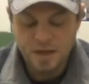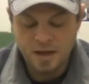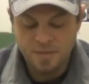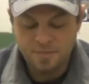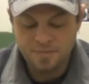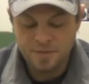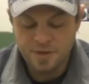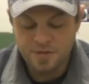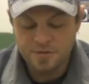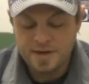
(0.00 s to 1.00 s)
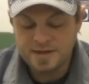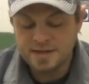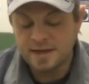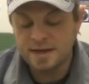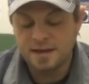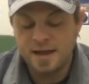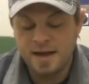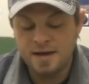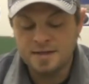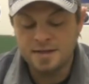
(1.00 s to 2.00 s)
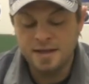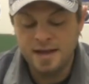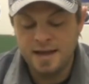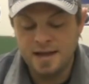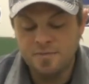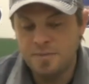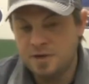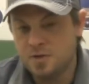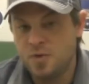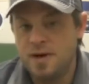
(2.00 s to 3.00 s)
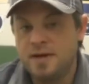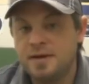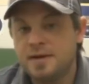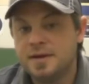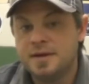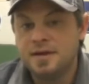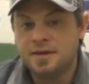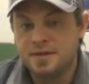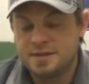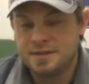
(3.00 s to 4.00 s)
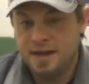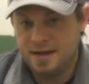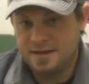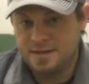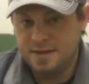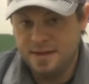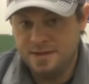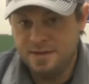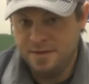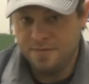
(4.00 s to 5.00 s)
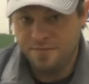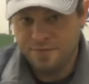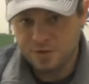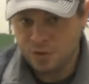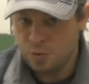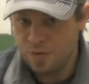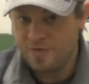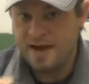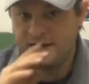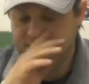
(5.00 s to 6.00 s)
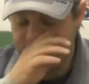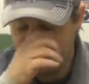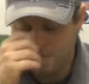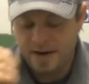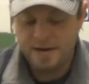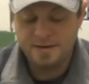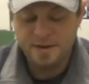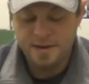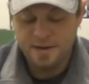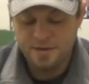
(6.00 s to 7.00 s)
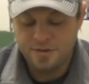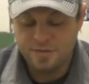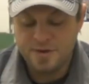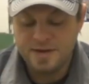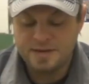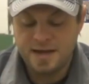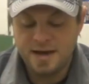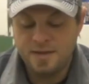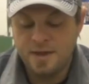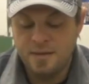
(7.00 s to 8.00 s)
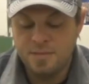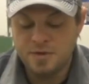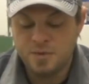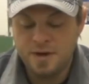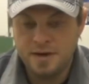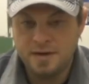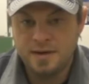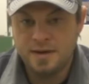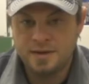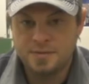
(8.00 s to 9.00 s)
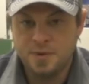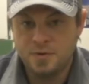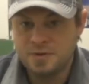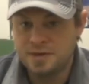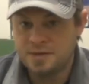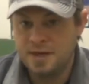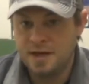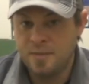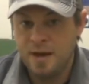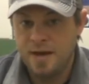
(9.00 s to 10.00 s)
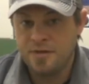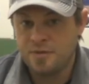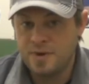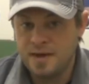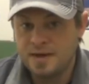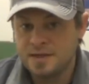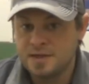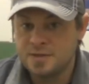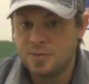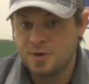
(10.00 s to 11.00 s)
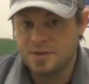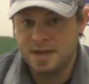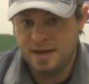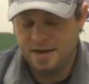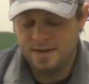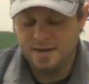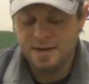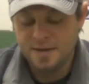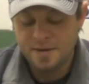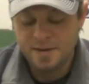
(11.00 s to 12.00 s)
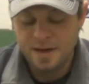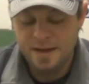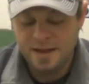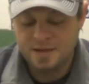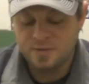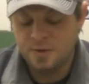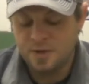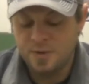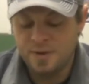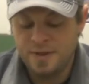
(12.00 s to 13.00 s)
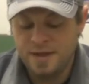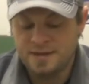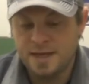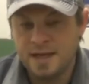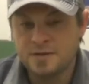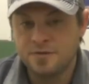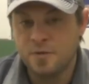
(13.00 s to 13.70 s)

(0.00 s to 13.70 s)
The 3 sinking line is the in between. The 6 is the super fast sink rate, and the 3 is kind of the in between. It's supposed to sink about 3 inches per second, and that's really what that stands